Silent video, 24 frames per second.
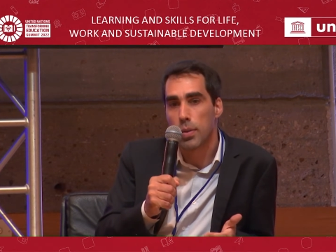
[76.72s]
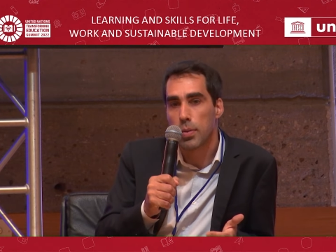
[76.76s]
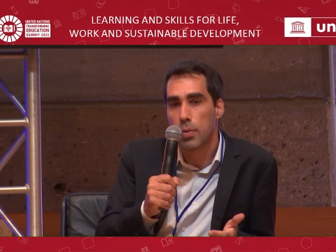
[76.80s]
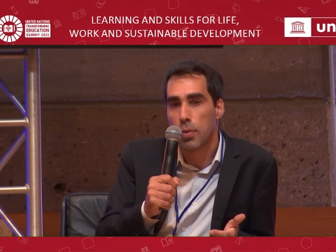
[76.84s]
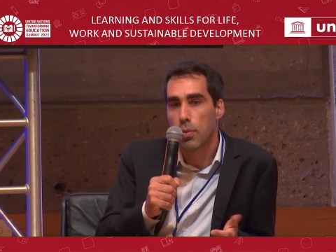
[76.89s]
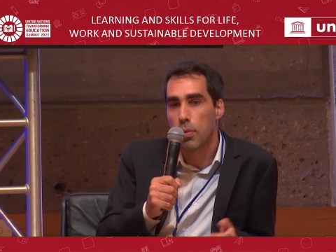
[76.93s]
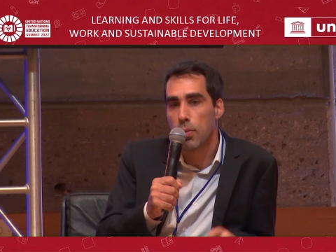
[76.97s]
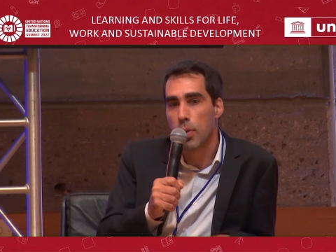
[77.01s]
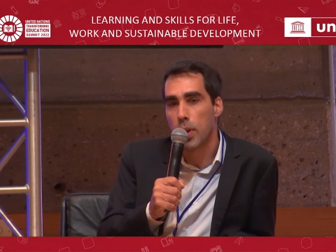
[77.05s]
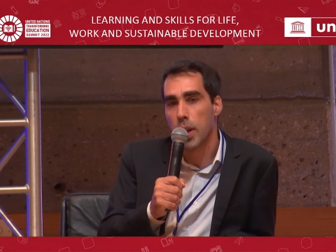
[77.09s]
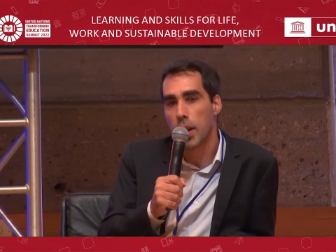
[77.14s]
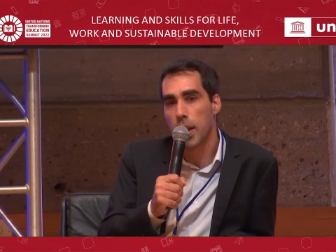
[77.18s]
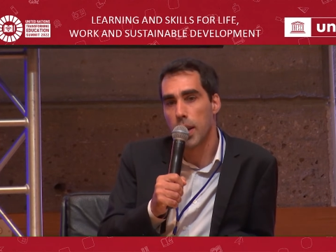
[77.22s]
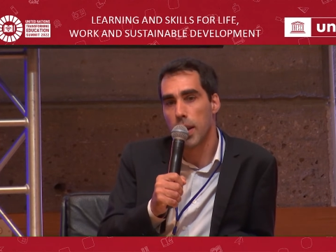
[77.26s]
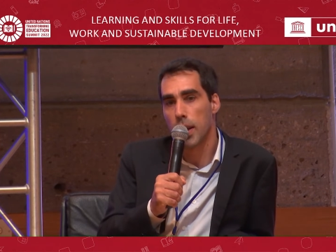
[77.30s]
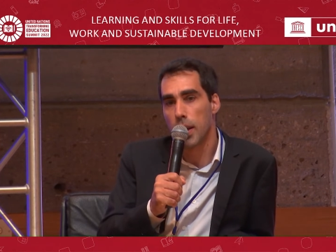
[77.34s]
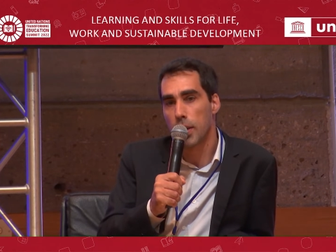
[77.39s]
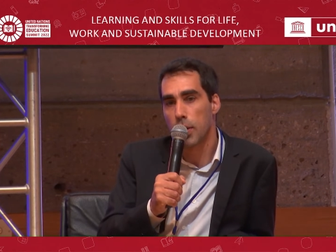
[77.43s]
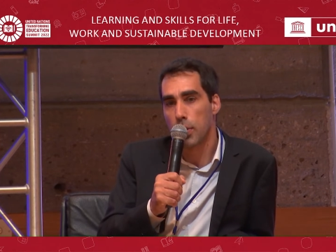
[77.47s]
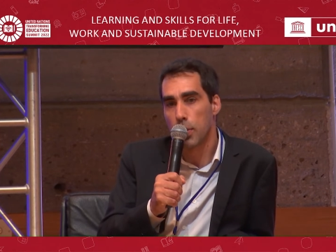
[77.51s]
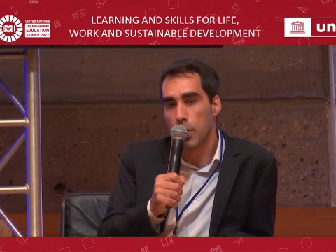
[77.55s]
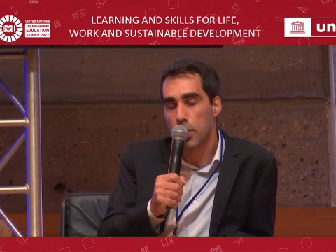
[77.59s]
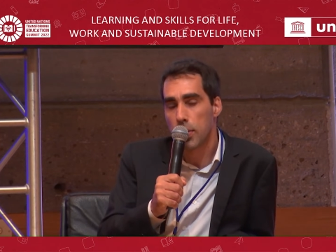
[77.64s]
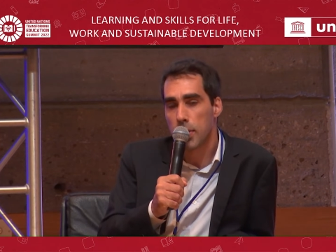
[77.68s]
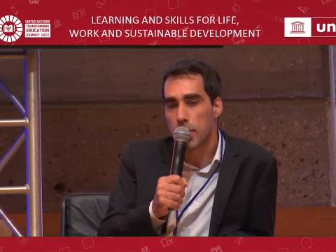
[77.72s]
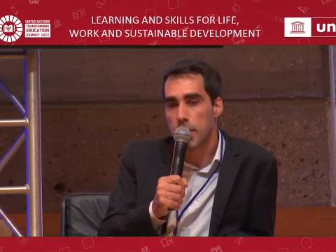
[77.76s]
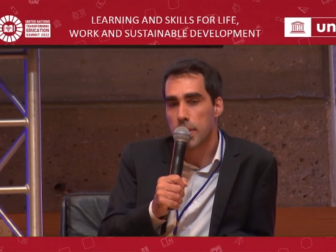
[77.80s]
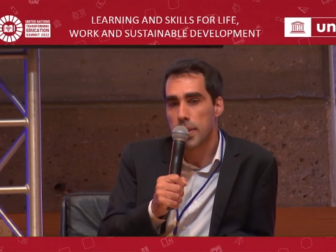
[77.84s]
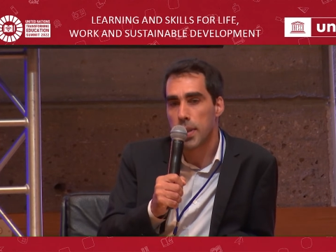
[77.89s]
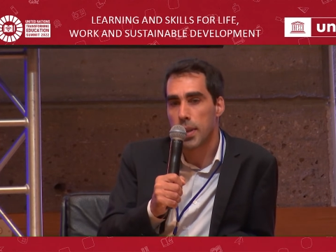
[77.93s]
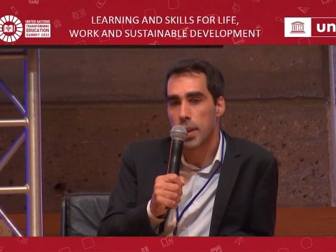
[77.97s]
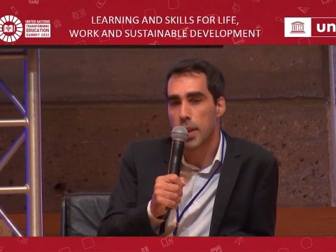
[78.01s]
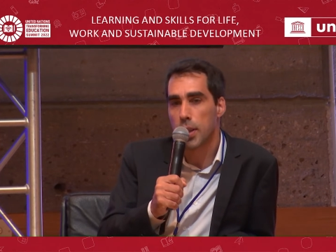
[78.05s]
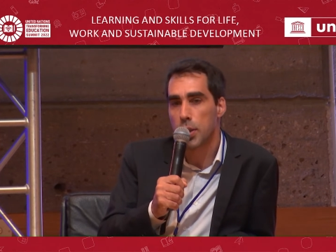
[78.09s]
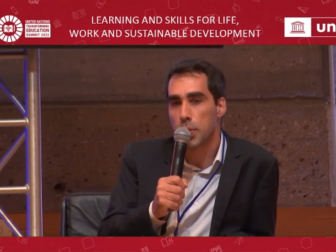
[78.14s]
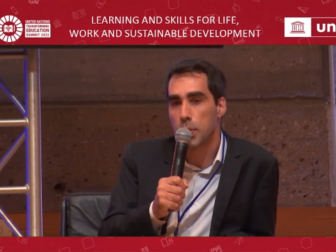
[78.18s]
So you just
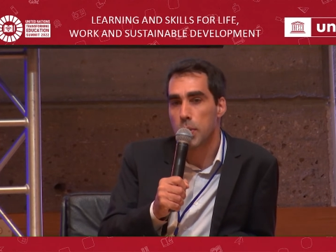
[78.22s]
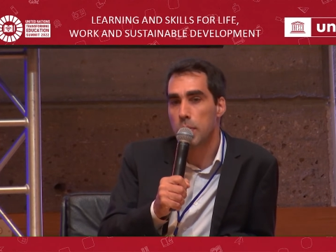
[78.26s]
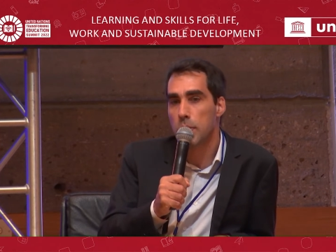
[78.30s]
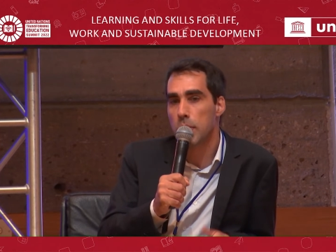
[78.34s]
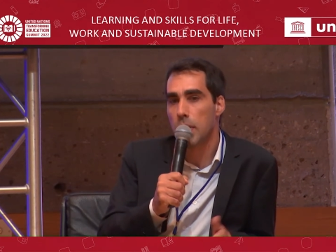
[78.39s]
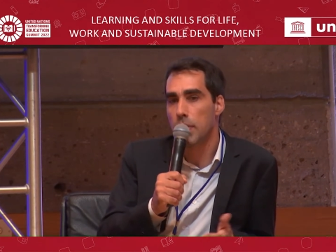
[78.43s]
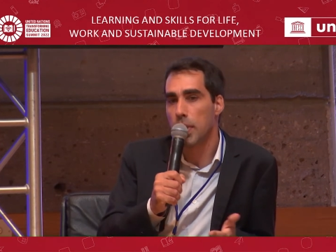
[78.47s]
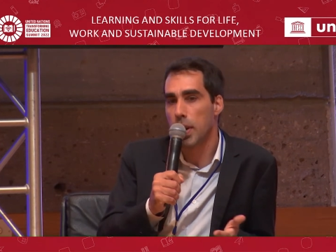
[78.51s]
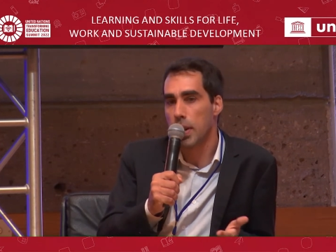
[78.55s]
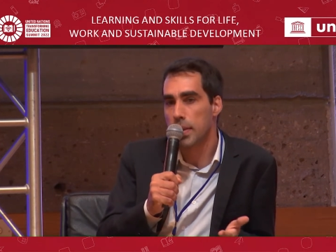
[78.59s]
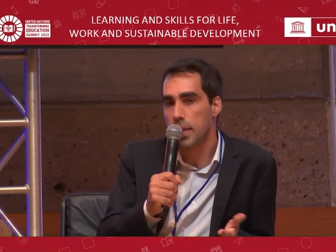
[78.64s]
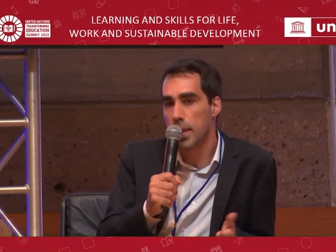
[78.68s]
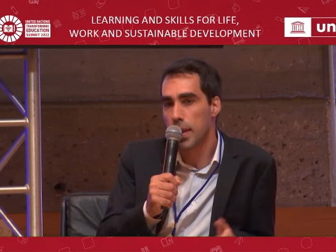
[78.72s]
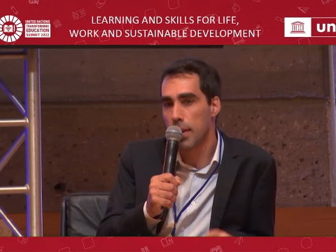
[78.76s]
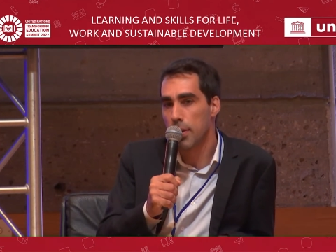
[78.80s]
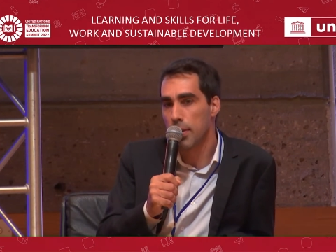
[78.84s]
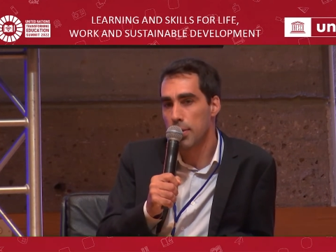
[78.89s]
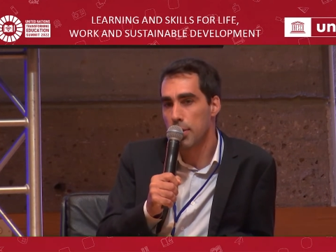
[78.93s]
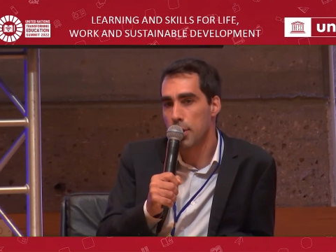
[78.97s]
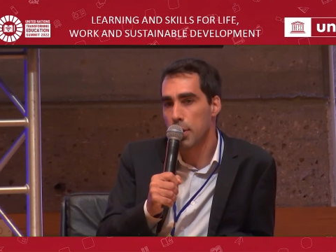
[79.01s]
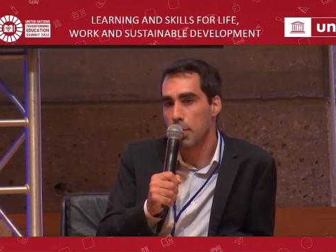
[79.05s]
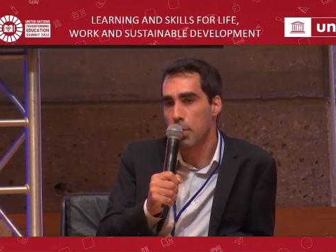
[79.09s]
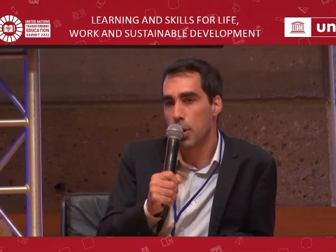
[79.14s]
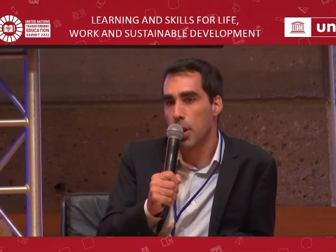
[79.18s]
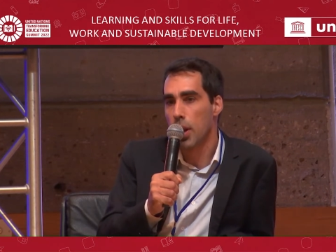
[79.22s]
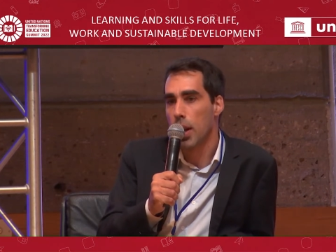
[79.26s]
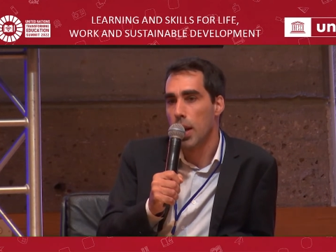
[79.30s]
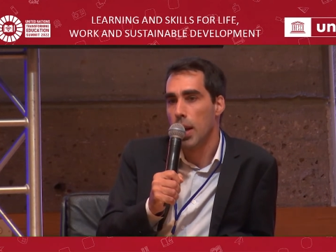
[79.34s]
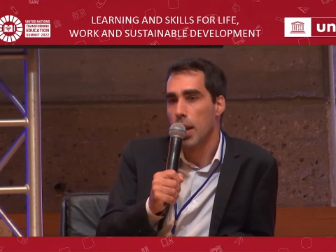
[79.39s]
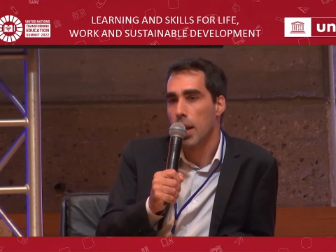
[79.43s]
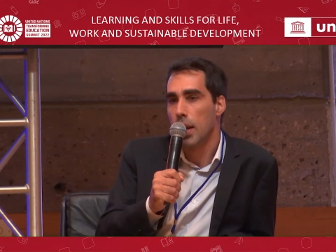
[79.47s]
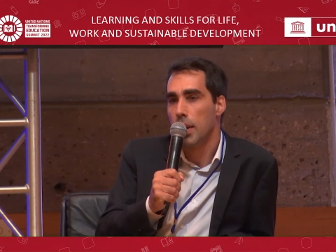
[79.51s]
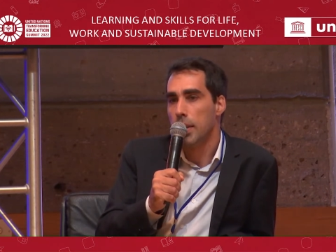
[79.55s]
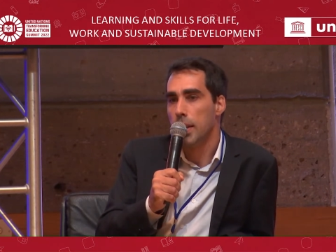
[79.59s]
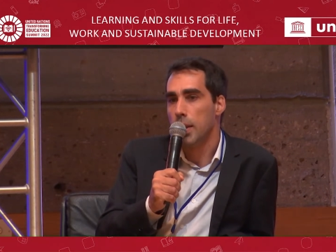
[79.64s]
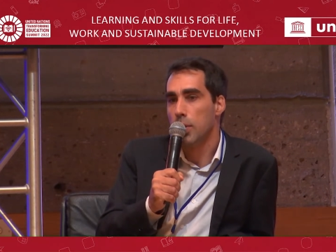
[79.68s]
go to pix.org
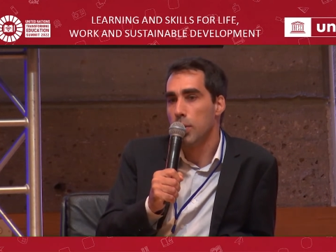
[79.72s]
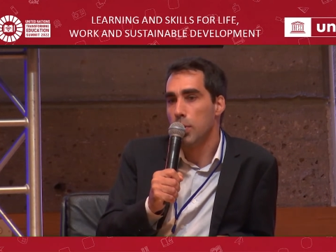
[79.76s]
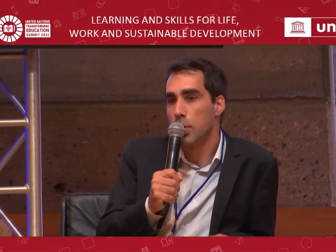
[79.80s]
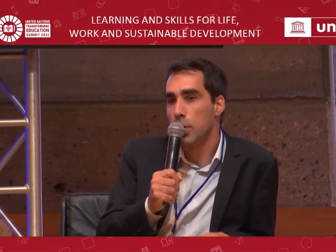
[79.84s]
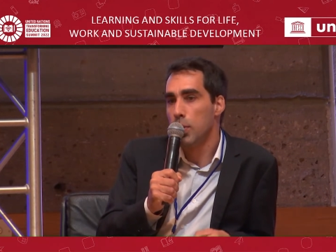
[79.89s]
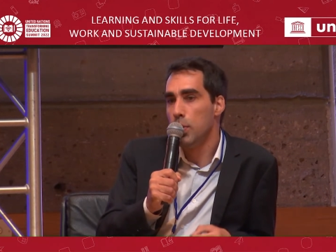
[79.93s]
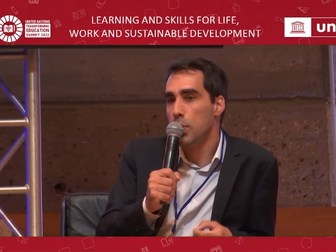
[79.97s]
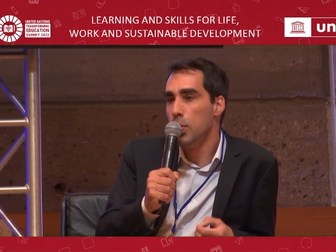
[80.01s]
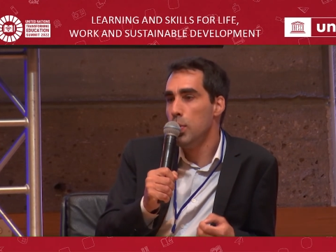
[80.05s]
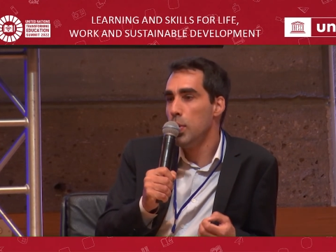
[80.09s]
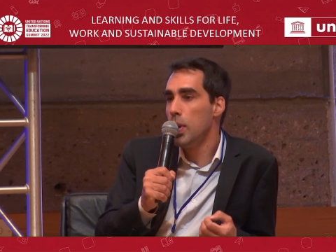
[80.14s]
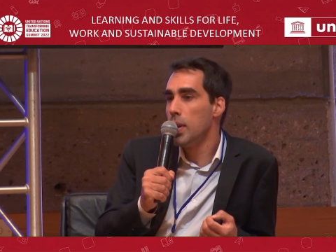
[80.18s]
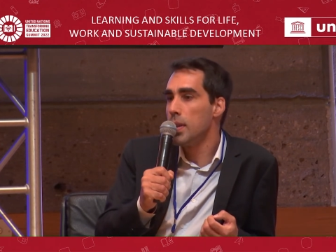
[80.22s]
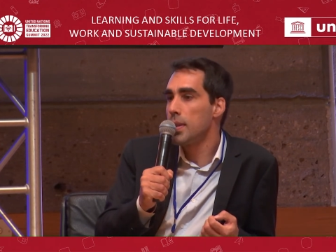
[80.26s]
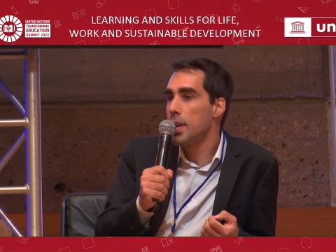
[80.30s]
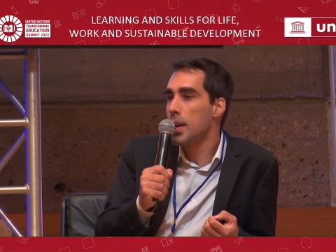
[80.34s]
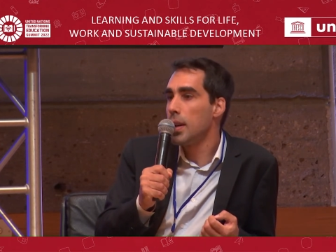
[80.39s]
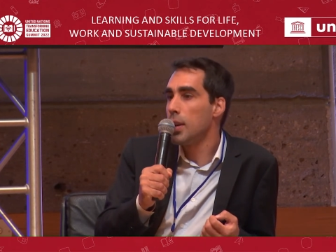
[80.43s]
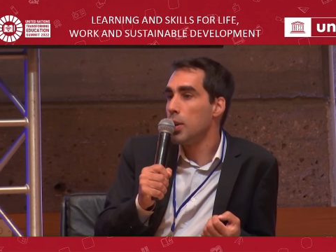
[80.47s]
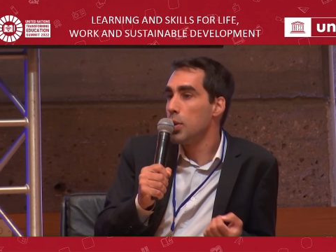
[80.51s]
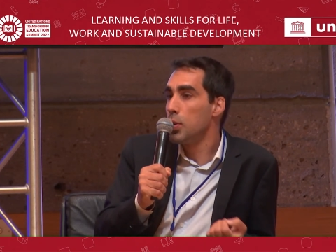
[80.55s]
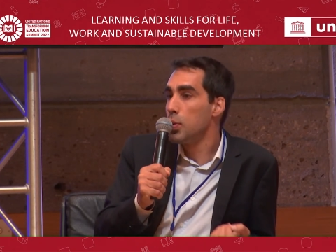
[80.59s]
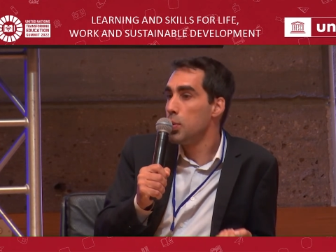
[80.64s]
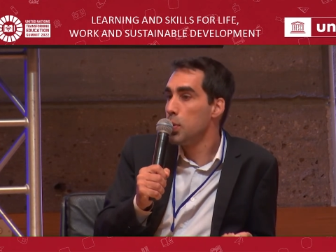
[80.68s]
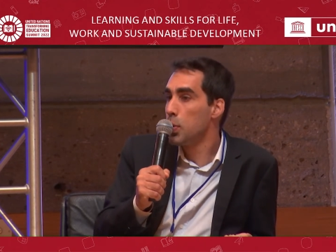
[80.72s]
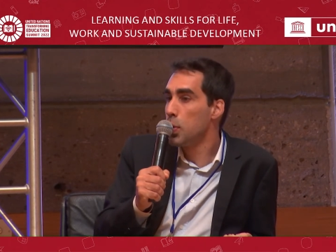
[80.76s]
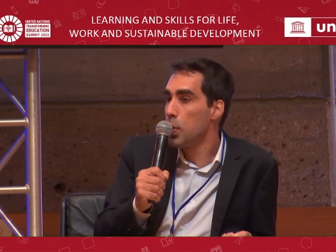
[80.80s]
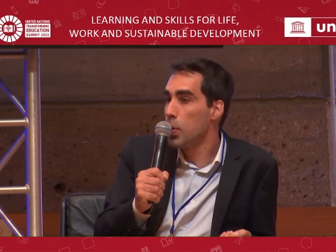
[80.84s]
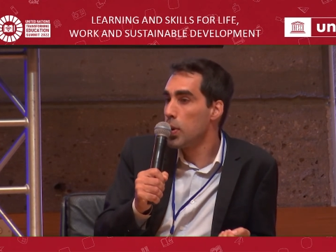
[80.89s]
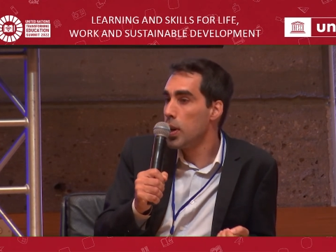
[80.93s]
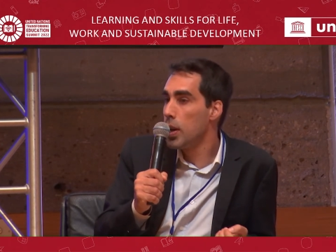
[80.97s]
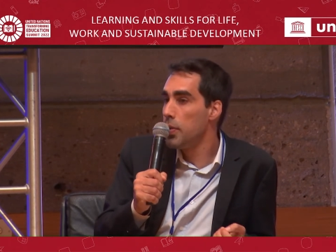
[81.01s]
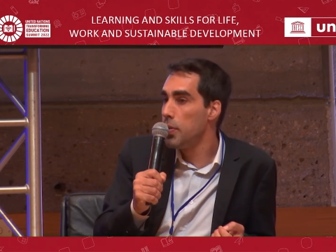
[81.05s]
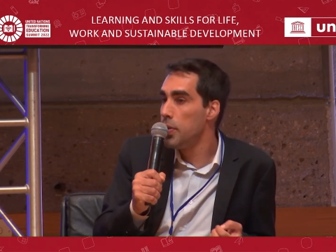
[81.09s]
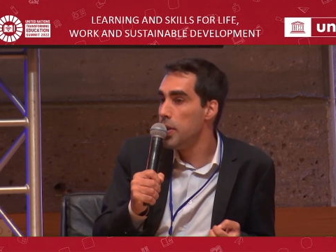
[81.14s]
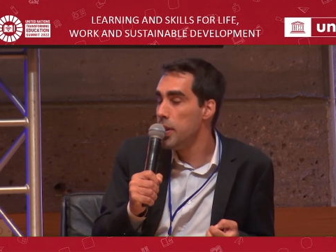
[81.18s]
and you have access
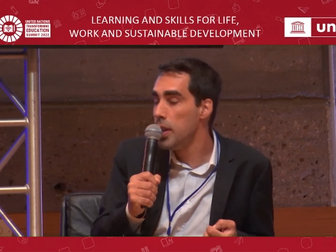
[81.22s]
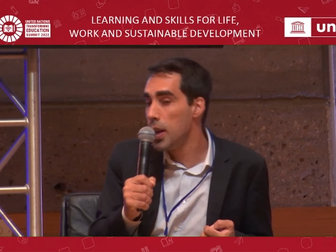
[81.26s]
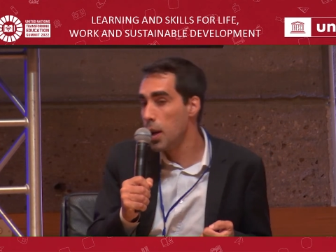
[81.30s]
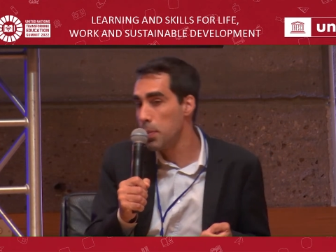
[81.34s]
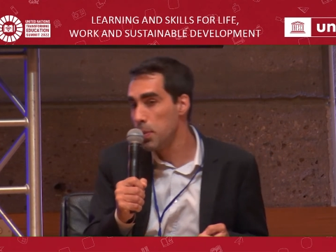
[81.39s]
to